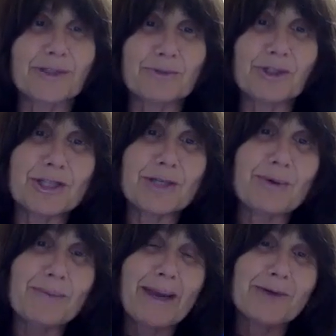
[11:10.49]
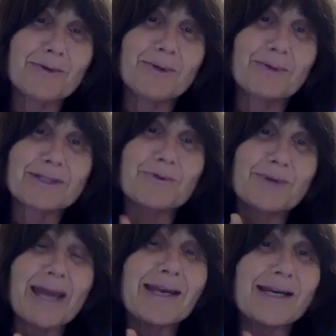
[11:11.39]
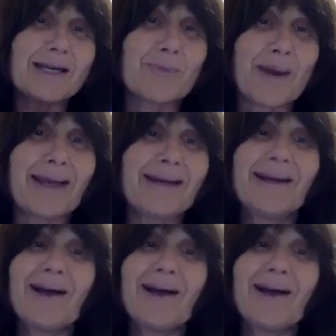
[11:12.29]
Originally, when man was created, right?